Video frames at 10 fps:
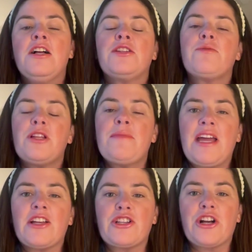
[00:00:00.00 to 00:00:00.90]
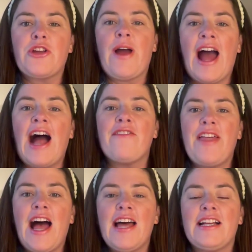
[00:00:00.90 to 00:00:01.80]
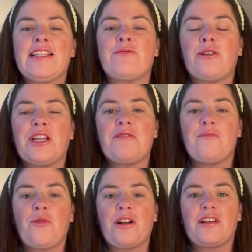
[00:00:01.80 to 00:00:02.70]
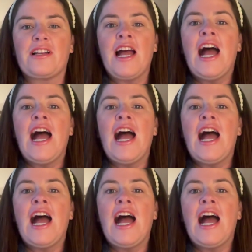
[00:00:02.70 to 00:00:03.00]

So really making sure you have that is really important.